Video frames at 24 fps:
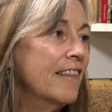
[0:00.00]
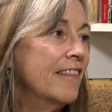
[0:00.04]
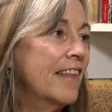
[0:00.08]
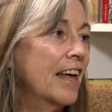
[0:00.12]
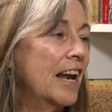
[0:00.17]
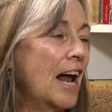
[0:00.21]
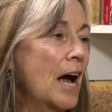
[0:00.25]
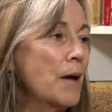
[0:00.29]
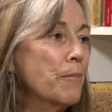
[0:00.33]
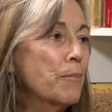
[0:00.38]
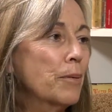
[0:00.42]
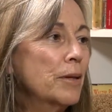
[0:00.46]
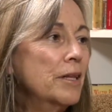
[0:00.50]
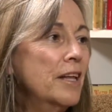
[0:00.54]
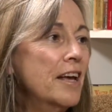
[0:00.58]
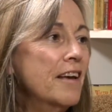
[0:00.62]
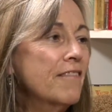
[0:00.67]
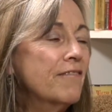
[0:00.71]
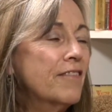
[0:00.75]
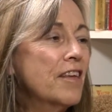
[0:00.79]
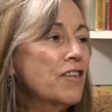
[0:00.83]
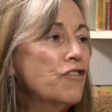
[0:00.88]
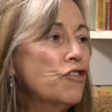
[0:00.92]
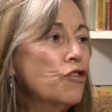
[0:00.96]
that I
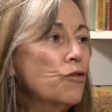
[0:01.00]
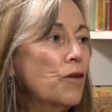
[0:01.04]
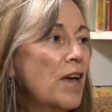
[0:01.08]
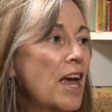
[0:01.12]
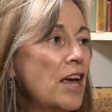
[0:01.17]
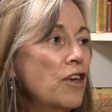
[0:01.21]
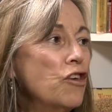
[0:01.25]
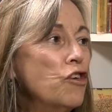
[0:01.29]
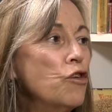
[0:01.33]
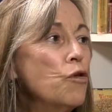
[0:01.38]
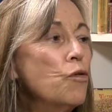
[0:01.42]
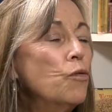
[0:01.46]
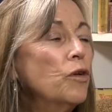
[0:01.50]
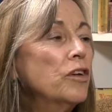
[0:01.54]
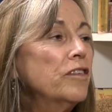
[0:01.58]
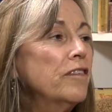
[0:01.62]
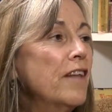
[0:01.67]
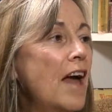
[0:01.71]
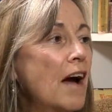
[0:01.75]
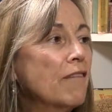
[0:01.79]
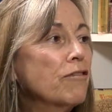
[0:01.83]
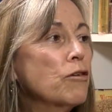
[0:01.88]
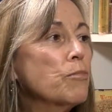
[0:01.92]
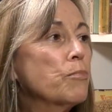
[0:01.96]
believe that you can, you will
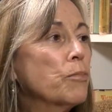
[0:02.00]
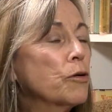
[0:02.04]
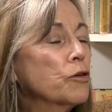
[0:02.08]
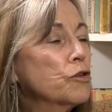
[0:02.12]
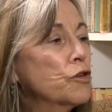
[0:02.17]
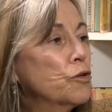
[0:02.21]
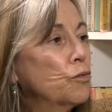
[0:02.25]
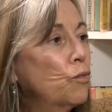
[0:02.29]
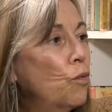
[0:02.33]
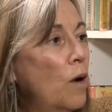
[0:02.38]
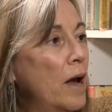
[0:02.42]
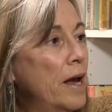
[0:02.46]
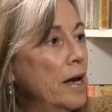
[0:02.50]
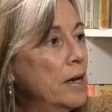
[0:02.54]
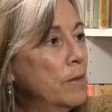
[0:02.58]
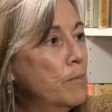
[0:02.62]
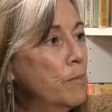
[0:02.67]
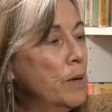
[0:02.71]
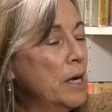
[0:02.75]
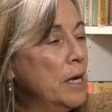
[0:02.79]
never persuade